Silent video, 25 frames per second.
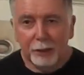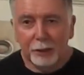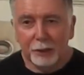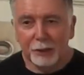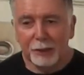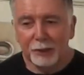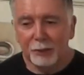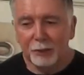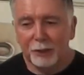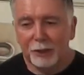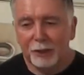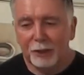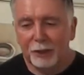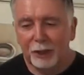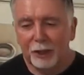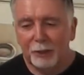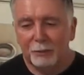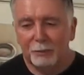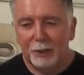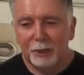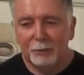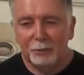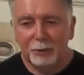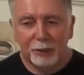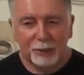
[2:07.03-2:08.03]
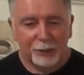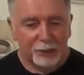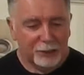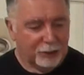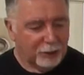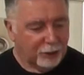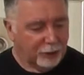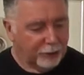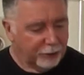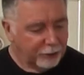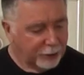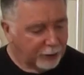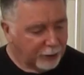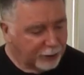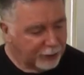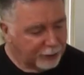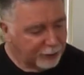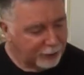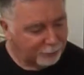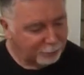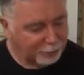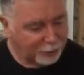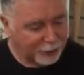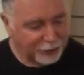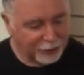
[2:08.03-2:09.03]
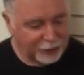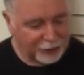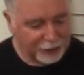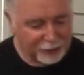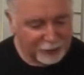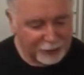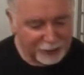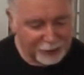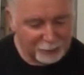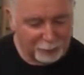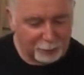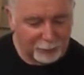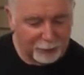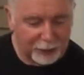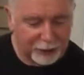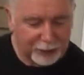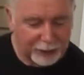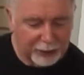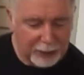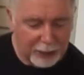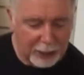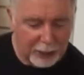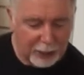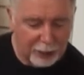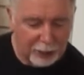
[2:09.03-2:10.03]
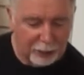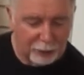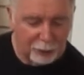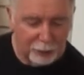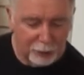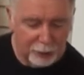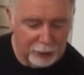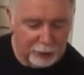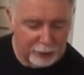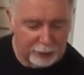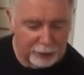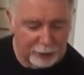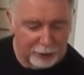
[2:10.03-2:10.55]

So I thought maybe I'd start by just explaining how